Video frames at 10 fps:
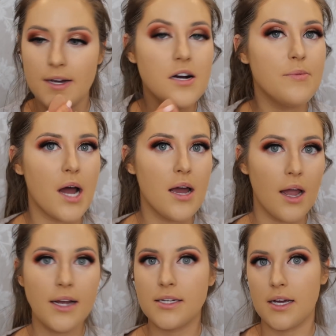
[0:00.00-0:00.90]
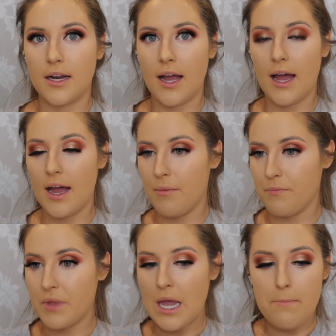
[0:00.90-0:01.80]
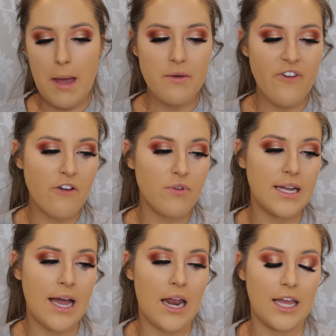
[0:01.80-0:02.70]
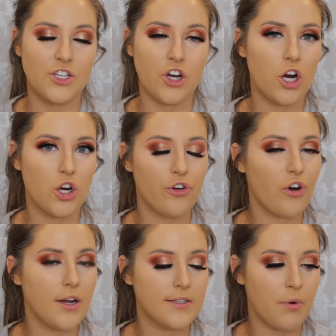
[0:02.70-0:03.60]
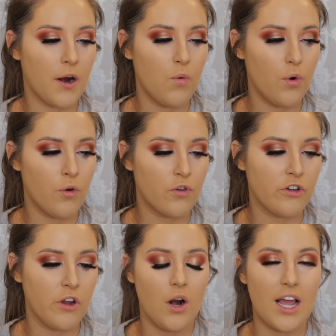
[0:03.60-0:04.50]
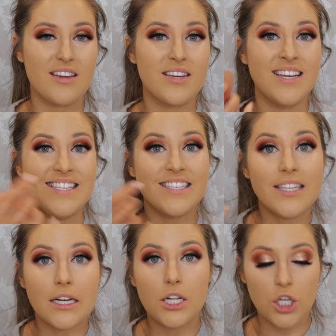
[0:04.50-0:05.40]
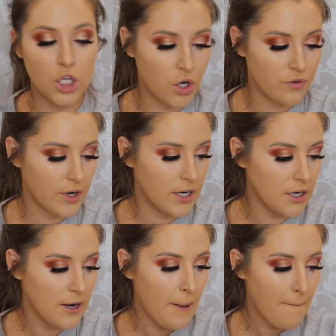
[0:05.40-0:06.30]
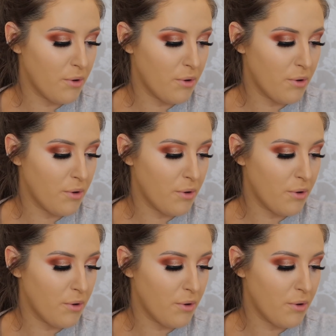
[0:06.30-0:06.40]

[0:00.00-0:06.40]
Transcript: no, I liked it. Maybe if you have really like dark under eyes, you probably wouldn't like conceal and cover.